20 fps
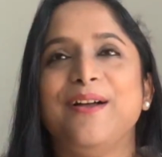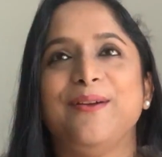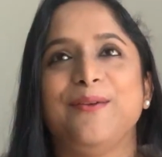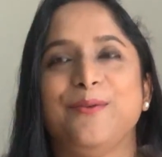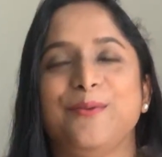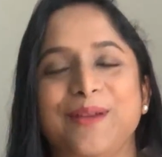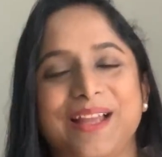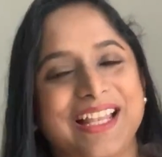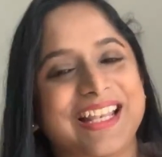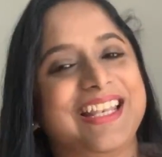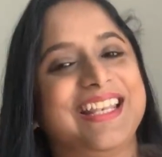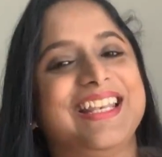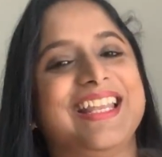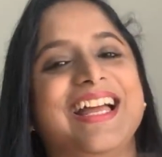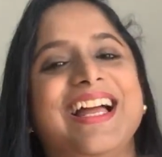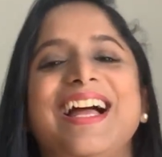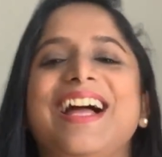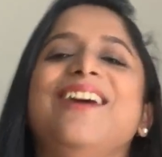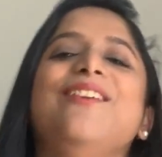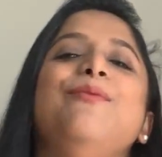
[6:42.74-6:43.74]
Well,
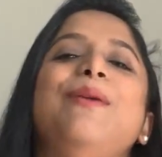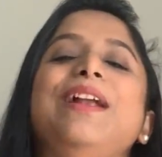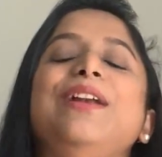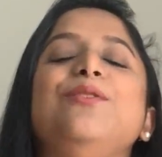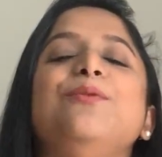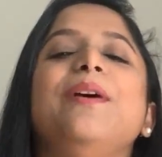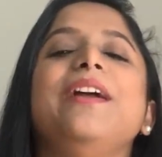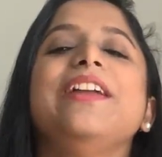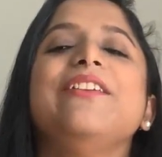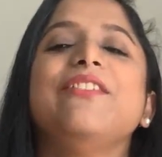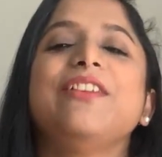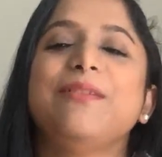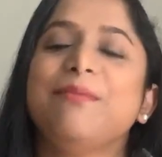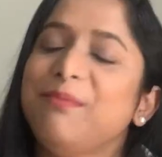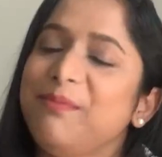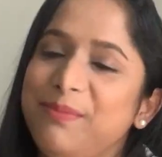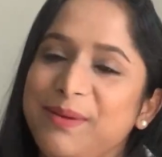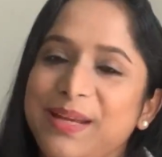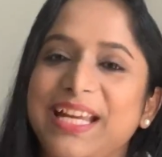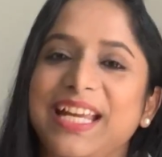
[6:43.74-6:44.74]
where do I even
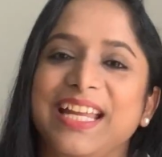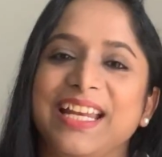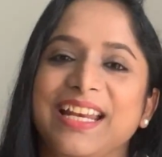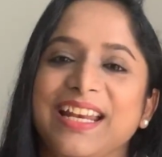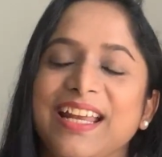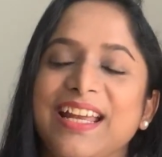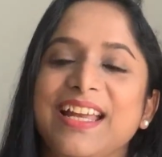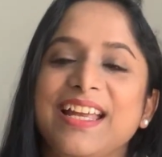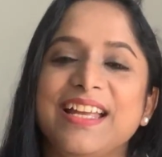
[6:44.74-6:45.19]
begin?